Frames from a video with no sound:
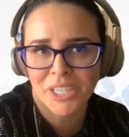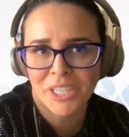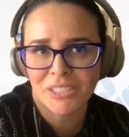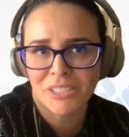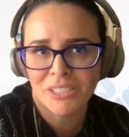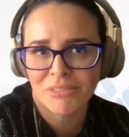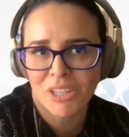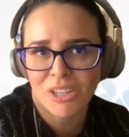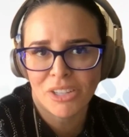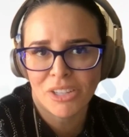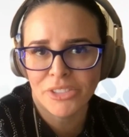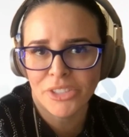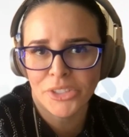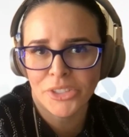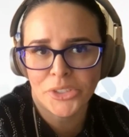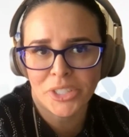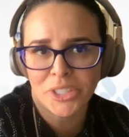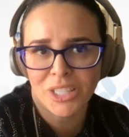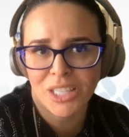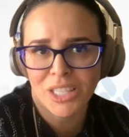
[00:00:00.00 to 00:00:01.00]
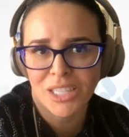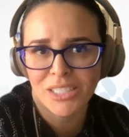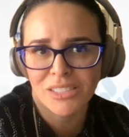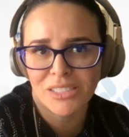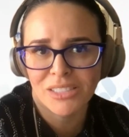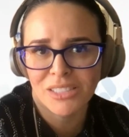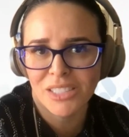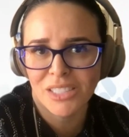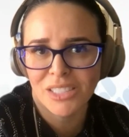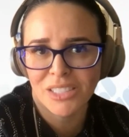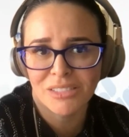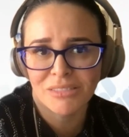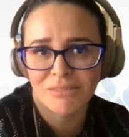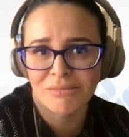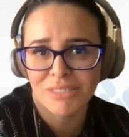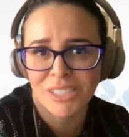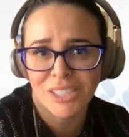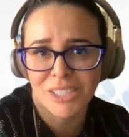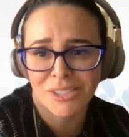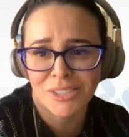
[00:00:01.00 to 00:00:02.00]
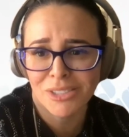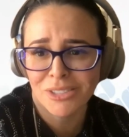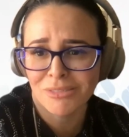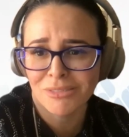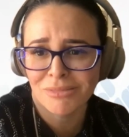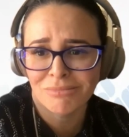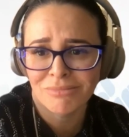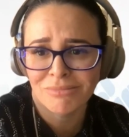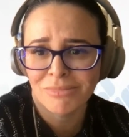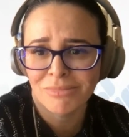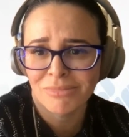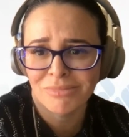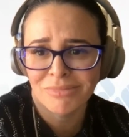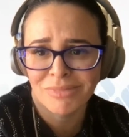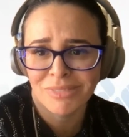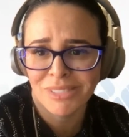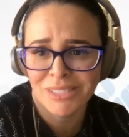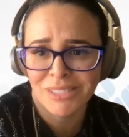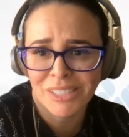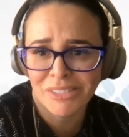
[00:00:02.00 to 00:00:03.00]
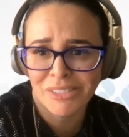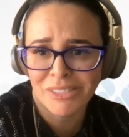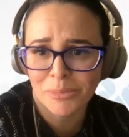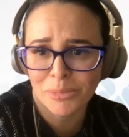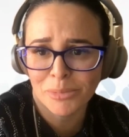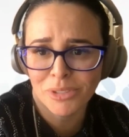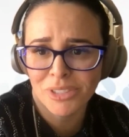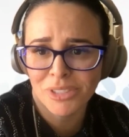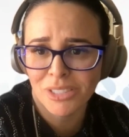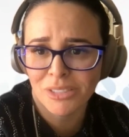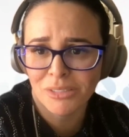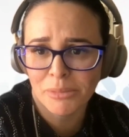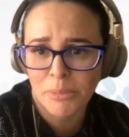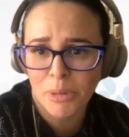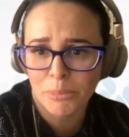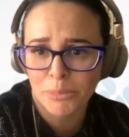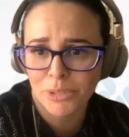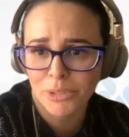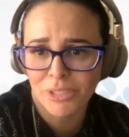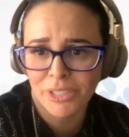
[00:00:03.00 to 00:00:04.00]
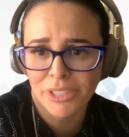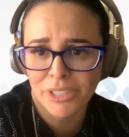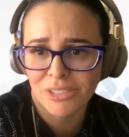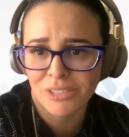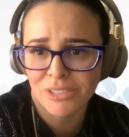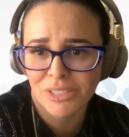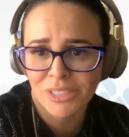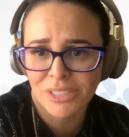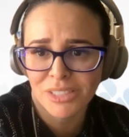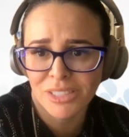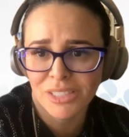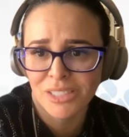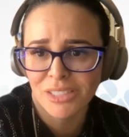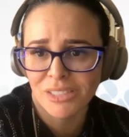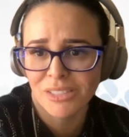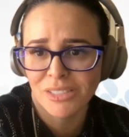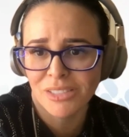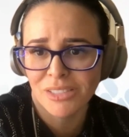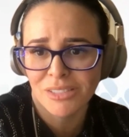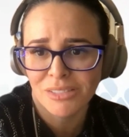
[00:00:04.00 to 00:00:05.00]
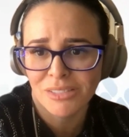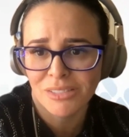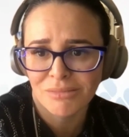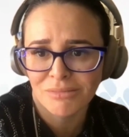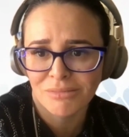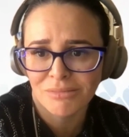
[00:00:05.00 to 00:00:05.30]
We are underutilizing, I don't know, 70% of the population in the state.